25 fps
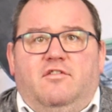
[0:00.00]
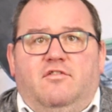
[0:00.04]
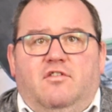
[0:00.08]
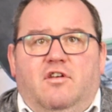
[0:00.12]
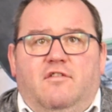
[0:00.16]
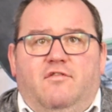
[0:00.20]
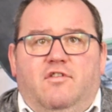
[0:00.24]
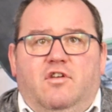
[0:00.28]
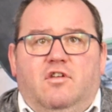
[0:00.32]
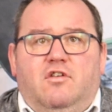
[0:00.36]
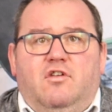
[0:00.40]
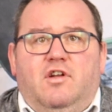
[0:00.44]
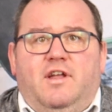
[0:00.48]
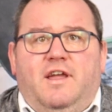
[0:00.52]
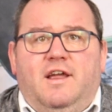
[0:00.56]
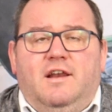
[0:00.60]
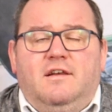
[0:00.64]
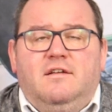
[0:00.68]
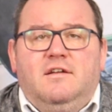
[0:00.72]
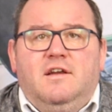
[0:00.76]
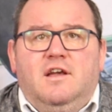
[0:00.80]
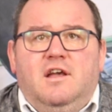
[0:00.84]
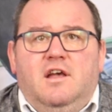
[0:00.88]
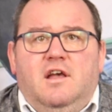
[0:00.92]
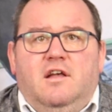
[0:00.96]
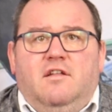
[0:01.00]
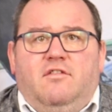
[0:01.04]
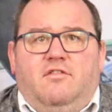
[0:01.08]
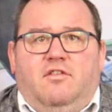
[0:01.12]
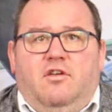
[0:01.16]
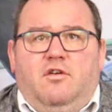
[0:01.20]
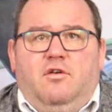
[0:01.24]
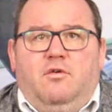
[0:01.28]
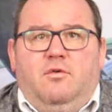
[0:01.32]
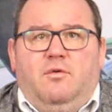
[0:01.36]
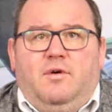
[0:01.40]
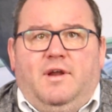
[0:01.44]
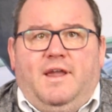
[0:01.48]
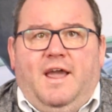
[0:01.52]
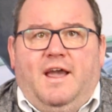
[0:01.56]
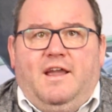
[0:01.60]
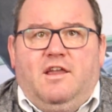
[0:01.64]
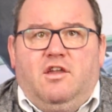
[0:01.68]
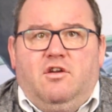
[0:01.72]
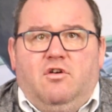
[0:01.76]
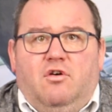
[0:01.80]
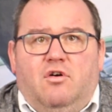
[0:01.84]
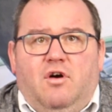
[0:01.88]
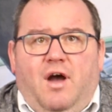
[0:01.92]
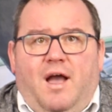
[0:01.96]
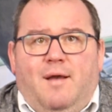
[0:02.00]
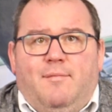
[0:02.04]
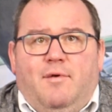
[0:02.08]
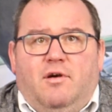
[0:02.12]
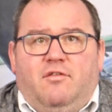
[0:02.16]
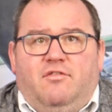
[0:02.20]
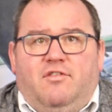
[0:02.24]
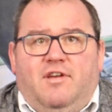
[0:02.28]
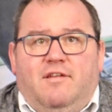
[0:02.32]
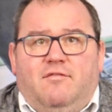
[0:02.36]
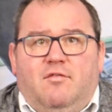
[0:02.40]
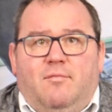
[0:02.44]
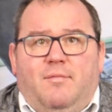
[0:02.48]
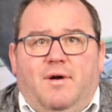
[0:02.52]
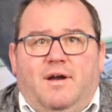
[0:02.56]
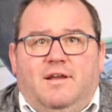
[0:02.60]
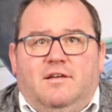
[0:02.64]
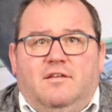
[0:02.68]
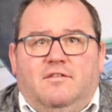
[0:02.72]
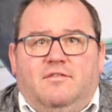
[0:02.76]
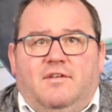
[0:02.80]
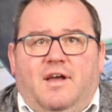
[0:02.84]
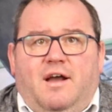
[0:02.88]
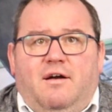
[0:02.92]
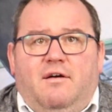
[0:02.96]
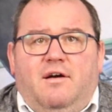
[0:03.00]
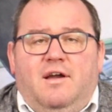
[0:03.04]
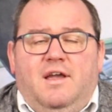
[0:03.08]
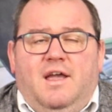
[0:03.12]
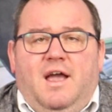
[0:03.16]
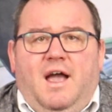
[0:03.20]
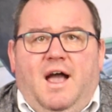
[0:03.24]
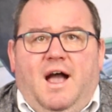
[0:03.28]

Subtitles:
So if you're looking to get your MOT reminders out